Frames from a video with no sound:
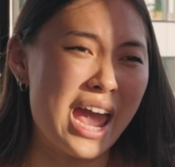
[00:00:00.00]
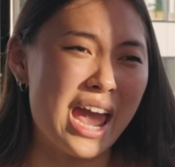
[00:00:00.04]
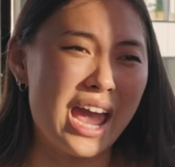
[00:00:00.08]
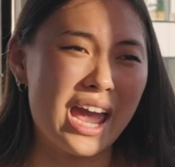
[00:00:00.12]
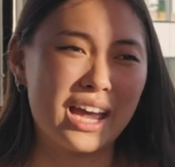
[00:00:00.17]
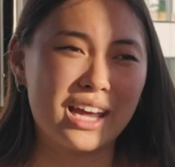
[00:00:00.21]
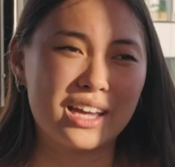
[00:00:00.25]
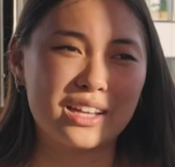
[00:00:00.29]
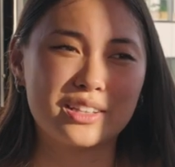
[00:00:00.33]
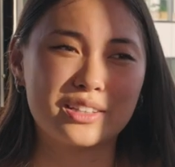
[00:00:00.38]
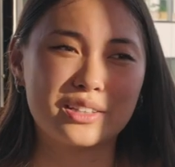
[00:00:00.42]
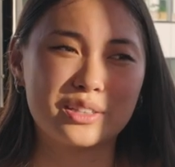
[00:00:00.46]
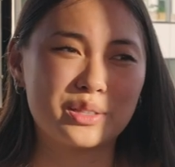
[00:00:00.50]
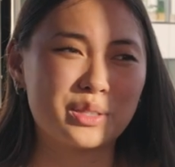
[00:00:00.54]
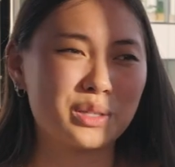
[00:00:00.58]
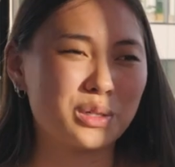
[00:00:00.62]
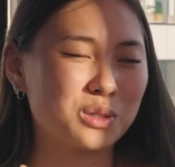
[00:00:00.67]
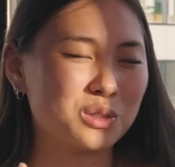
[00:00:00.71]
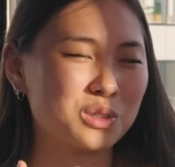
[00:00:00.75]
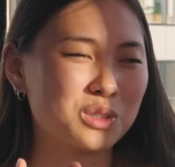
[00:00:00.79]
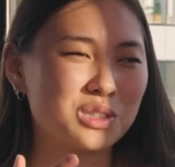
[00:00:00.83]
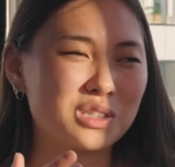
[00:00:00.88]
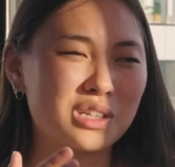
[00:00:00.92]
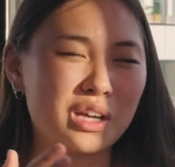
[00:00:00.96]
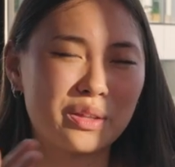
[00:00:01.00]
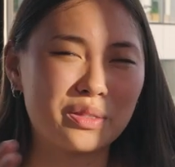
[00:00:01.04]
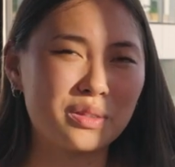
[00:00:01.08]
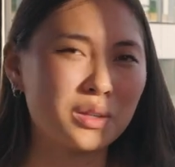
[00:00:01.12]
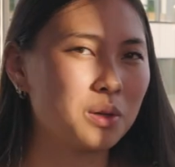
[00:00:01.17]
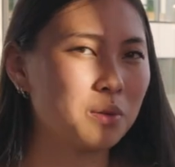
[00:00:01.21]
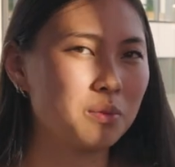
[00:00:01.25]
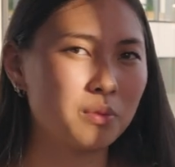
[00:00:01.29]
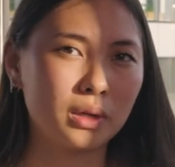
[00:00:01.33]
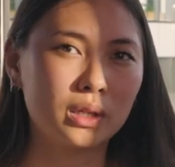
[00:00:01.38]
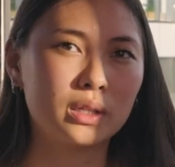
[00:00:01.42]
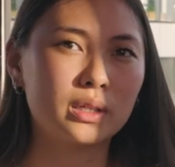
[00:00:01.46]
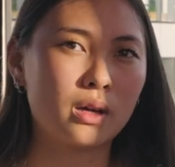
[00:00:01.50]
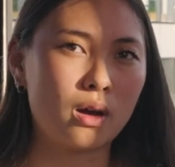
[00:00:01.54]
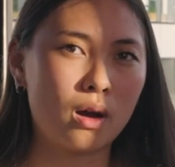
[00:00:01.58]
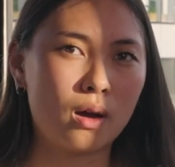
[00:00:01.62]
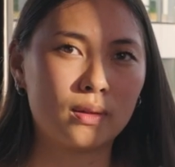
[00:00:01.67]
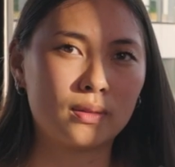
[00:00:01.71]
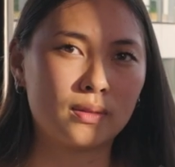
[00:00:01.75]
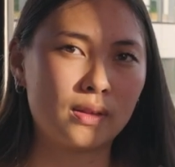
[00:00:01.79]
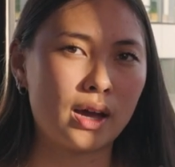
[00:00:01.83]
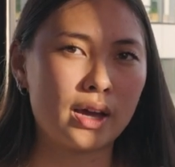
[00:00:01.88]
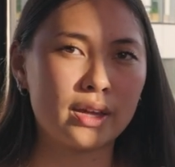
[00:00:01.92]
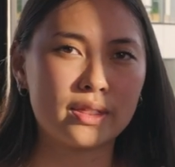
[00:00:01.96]
and there's nothing really
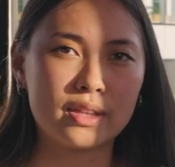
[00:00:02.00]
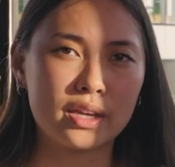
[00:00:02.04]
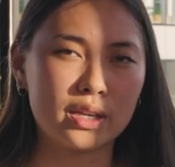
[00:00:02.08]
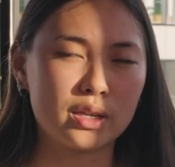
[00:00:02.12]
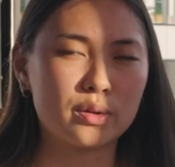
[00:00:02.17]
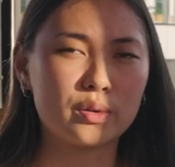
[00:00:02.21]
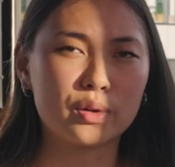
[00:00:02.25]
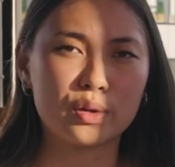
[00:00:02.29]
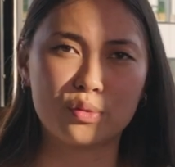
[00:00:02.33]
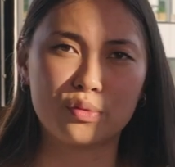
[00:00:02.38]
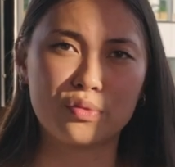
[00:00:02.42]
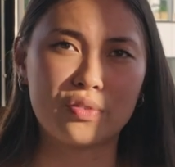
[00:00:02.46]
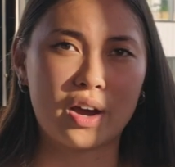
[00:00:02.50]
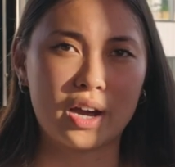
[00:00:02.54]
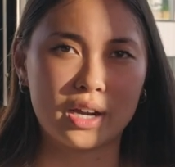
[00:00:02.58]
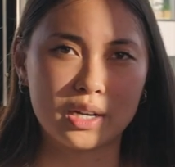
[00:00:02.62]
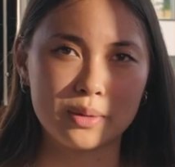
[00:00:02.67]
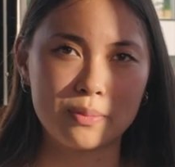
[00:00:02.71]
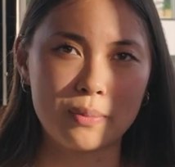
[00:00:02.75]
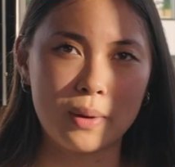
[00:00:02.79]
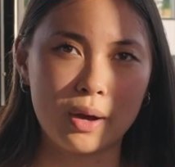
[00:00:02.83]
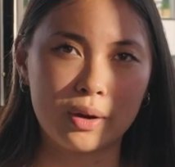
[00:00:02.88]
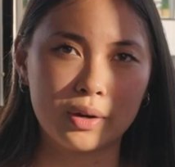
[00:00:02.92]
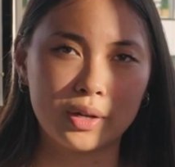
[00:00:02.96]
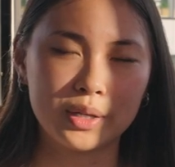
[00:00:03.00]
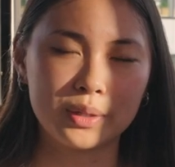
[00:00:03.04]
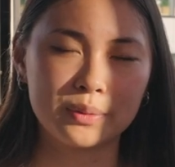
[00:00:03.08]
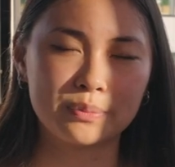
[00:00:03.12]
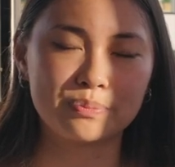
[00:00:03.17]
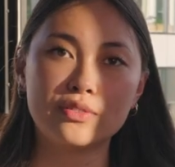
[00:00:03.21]
online that you can find about it.